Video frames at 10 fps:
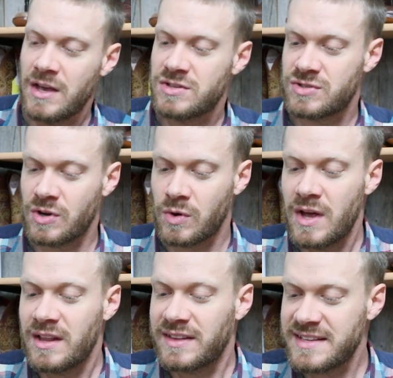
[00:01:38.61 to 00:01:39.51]
So
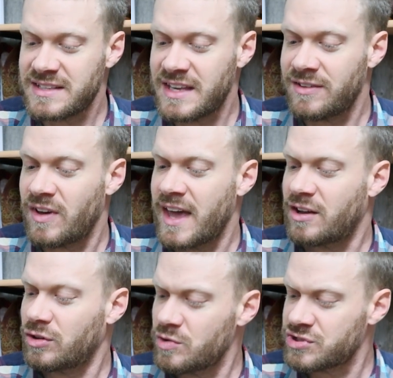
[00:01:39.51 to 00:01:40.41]
let's give a
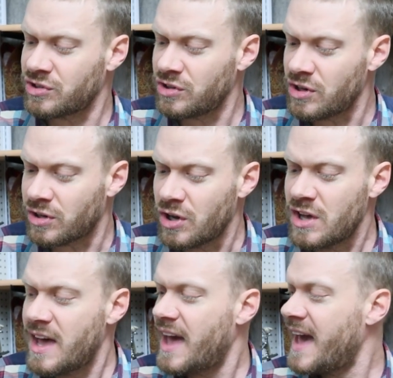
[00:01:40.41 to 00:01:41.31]
closer look
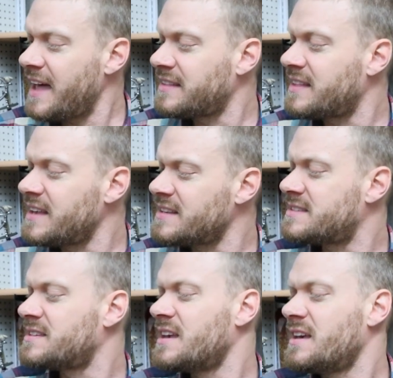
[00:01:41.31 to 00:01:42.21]
at
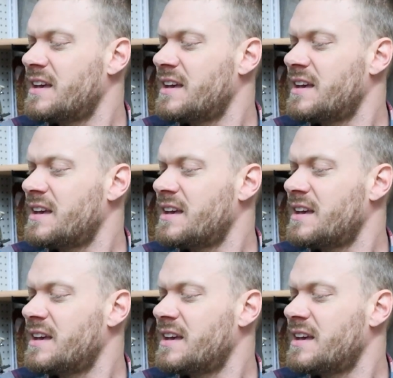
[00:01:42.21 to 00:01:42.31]
this